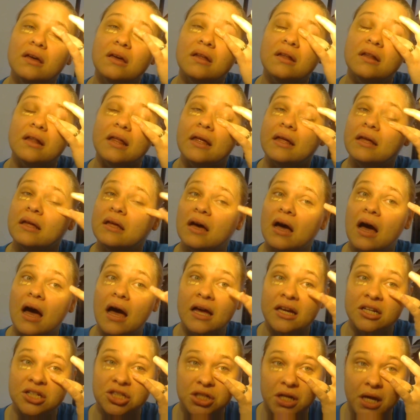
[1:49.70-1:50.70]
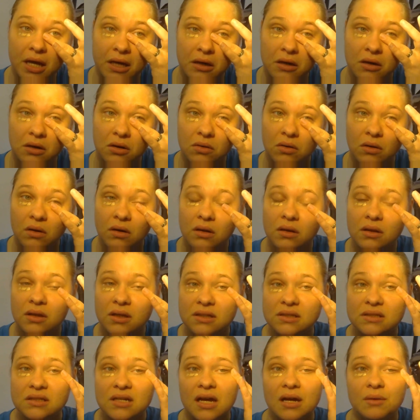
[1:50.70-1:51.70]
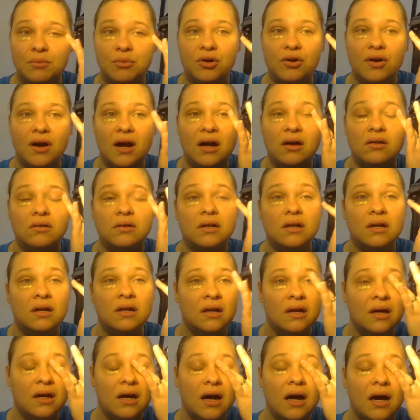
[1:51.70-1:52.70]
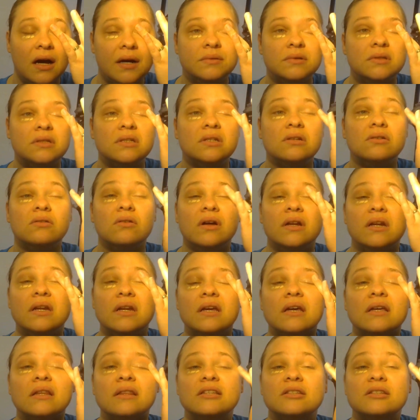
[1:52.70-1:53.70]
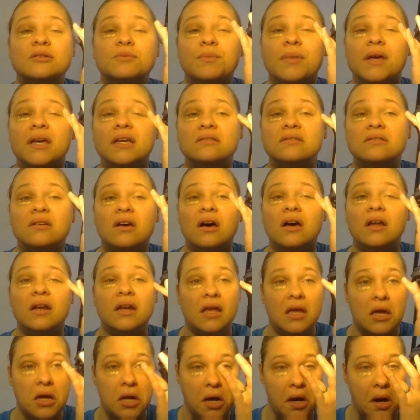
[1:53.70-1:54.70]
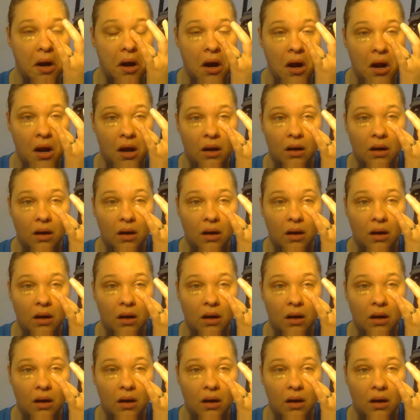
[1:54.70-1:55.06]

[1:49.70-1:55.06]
like, eyeshadow this time around, I'm still going to get this base on here.